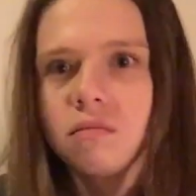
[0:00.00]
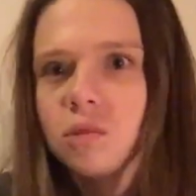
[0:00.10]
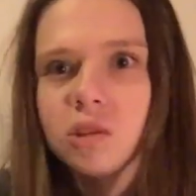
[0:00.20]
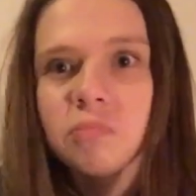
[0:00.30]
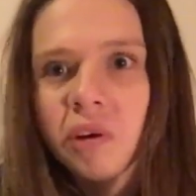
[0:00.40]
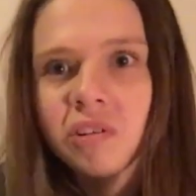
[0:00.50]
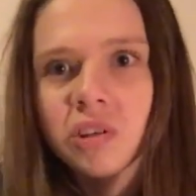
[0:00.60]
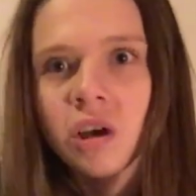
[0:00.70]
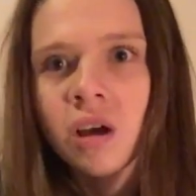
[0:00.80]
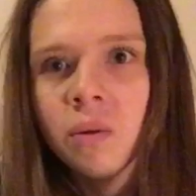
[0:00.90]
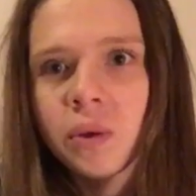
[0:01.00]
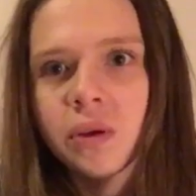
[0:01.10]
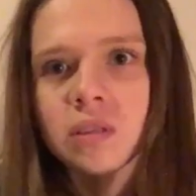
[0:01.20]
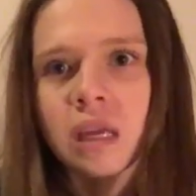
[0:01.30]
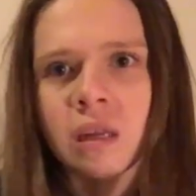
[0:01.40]
spoke to her
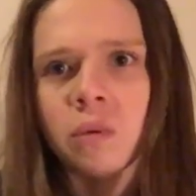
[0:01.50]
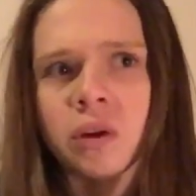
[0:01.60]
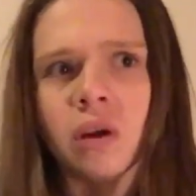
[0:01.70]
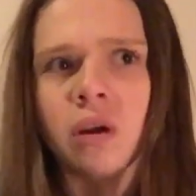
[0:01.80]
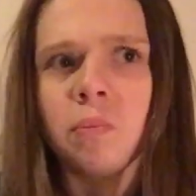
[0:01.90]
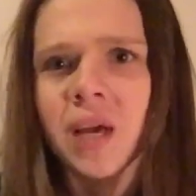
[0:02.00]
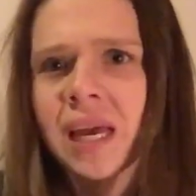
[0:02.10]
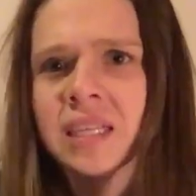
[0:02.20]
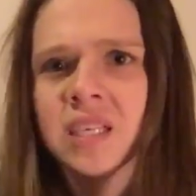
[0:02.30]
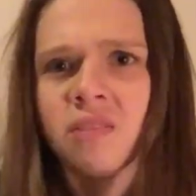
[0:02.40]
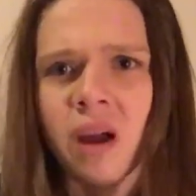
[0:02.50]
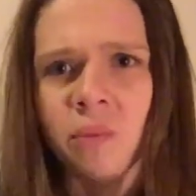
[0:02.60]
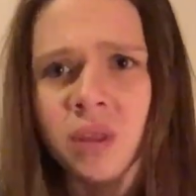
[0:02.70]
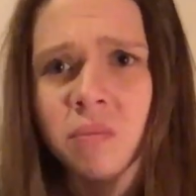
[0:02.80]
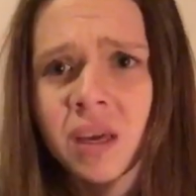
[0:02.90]
because I didn't want her to pansy around
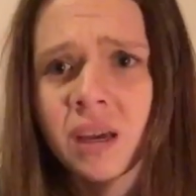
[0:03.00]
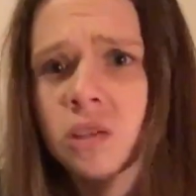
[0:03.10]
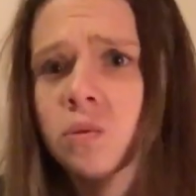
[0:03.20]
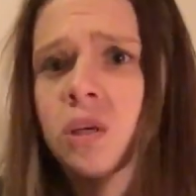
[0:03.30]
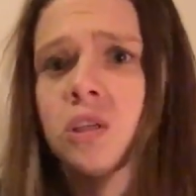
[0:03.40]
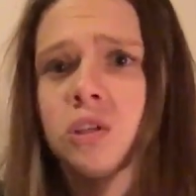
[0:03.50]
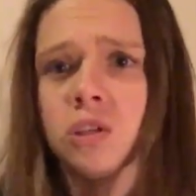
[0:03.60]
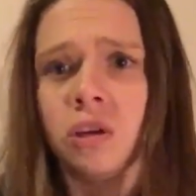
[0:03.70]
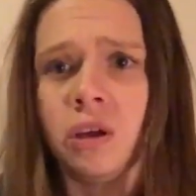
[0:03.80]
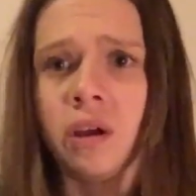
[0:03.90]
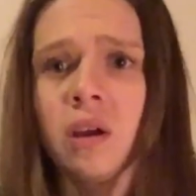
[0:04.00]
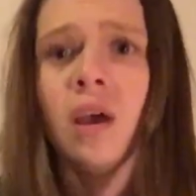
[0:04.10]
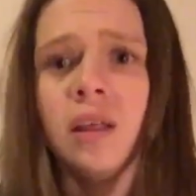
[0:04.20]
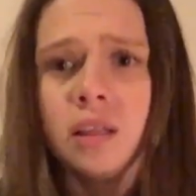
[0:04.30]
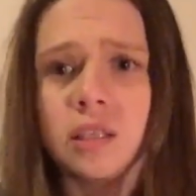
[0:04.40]
with me. I just wanted to show her
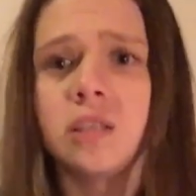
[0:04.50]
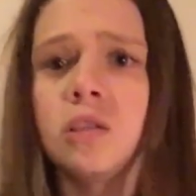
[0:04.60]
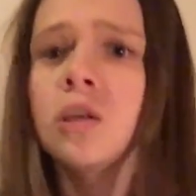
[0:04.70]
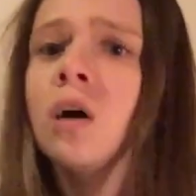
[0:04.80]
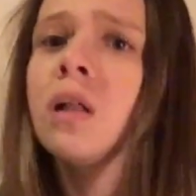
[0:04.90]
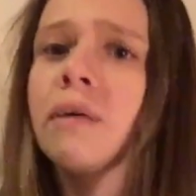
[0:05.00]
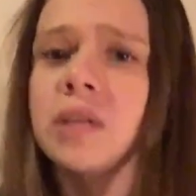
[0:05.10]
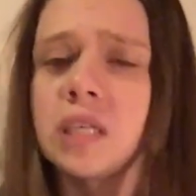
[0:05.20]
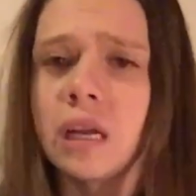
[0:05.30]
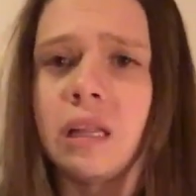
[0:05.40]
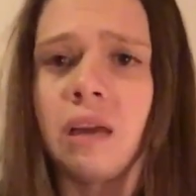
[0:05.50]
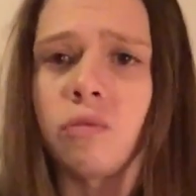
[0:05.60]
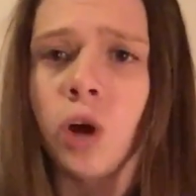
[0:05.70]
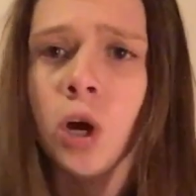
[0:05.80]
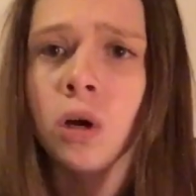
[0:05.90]
this is a doll, I haven't done anything
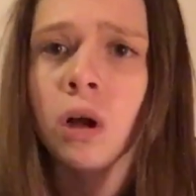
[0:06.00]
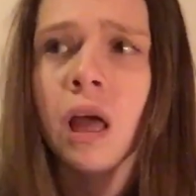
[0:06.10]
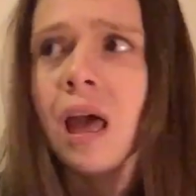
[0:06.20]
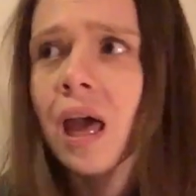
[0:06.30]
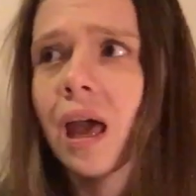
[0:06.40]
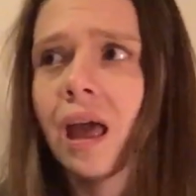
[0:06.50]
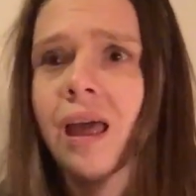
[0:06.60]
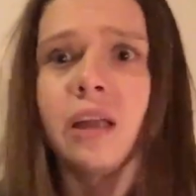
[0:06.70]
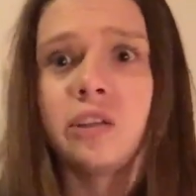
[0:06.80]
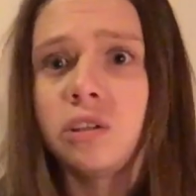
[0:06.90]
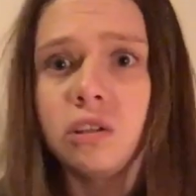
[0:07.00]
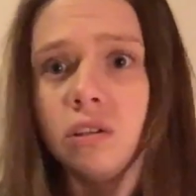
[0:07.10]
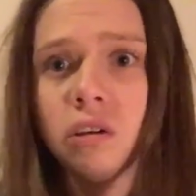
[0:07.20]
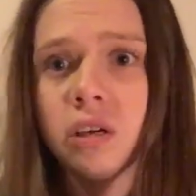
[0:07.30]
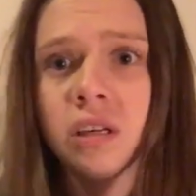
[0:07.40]
wrong, and
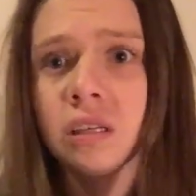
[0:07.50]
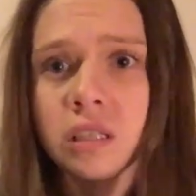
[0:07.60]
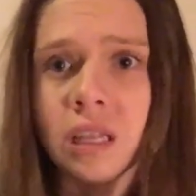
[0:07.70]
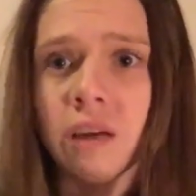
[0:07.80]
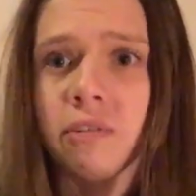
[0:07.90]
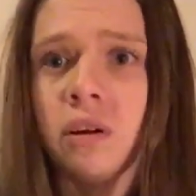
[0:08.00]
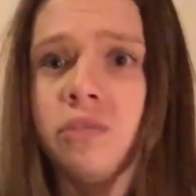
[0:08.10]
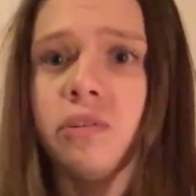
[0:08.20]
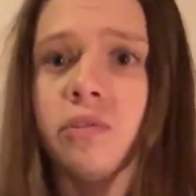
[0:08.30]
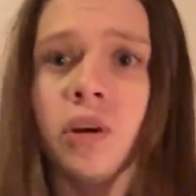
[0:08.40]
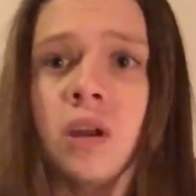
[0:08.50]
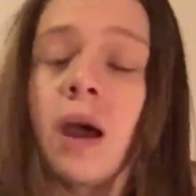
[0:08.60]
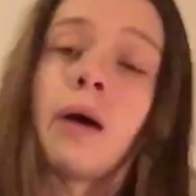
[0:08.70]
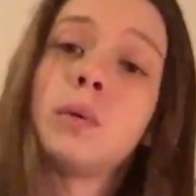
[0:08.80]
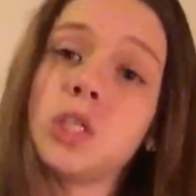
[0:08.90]
you can delete that photo off your phone
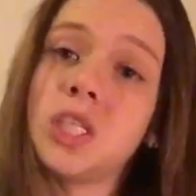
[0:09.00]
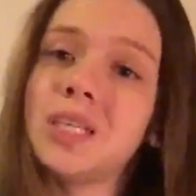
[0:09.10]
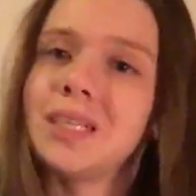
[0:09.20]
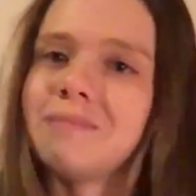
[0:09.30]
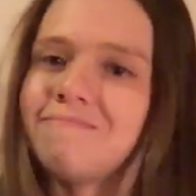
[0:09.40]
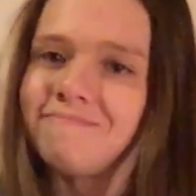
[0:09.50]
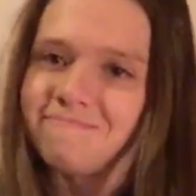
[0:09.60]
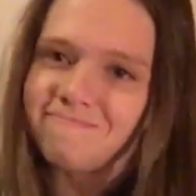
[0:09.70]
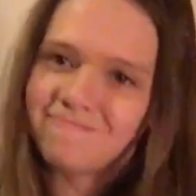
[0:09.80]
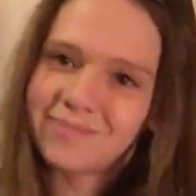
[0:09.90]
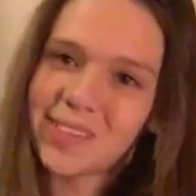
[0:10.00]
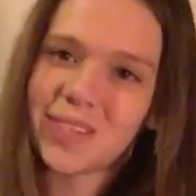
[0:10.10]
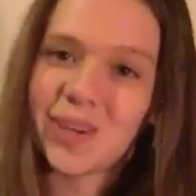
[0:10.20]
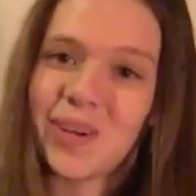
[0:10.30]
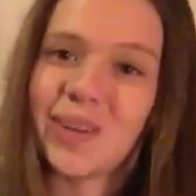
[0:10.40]
now, which she didn't.
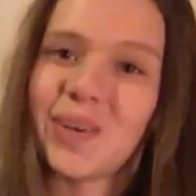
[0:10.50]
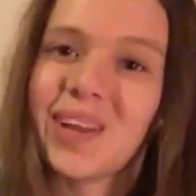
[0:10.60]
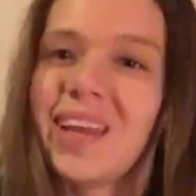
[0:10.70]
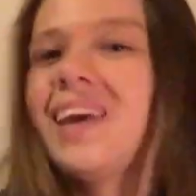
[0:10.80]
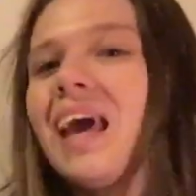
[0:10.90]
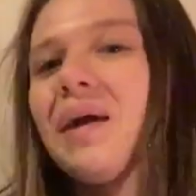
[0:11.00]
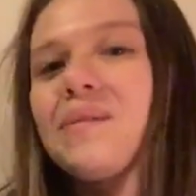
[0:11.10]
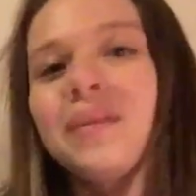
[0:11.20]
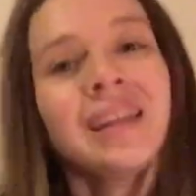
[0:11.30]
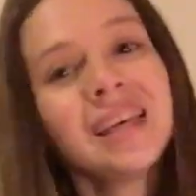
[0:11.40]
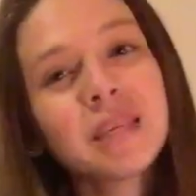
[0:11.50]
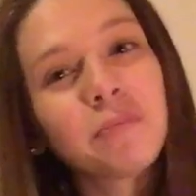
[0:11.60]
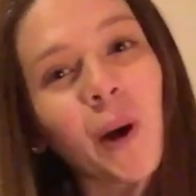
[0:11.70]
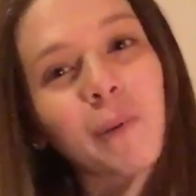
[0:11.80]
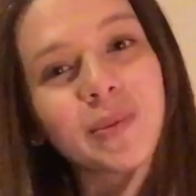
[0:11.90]
So when this
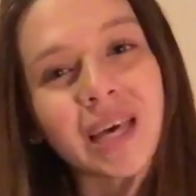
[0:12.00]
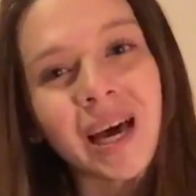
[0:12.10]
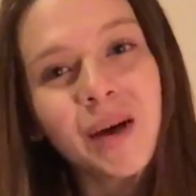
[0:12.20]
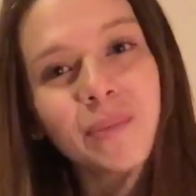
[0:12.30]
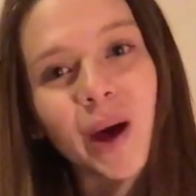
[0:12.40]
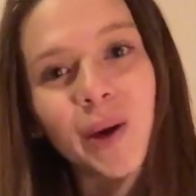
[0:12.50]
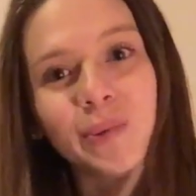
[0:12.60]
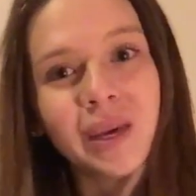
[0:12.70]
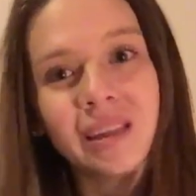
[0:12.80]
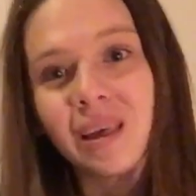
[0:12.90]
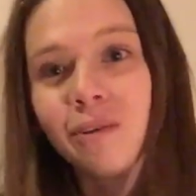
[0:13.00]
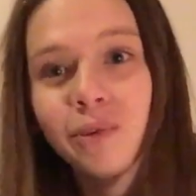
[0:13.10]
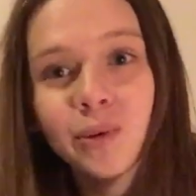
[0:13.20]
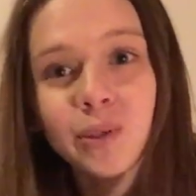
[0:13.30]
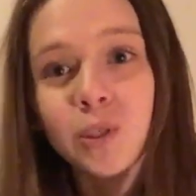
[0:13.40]
pops up, I'll be
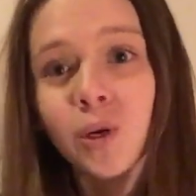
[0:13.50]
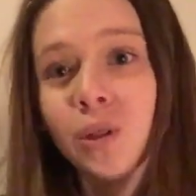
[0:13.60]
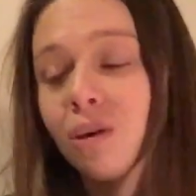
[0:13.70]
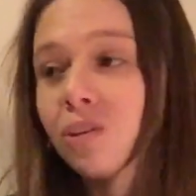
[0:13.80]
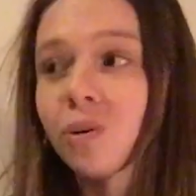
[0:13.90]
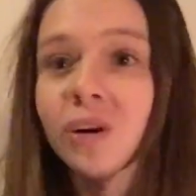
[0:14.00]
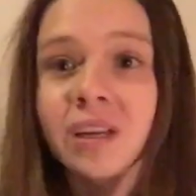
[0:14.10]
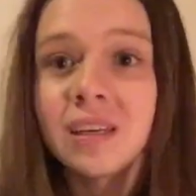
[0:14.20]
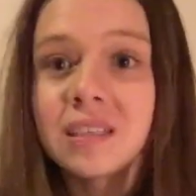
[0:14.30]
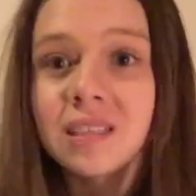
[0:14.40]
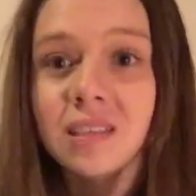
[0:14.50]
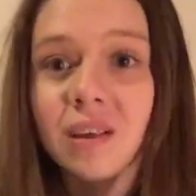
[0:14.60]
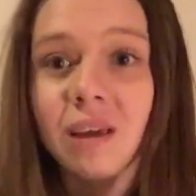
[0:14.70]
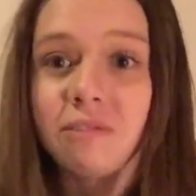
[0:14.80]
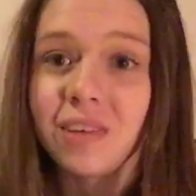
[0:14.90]
thankful to show the authorities
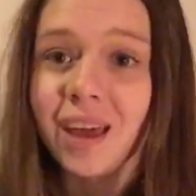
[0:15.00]
if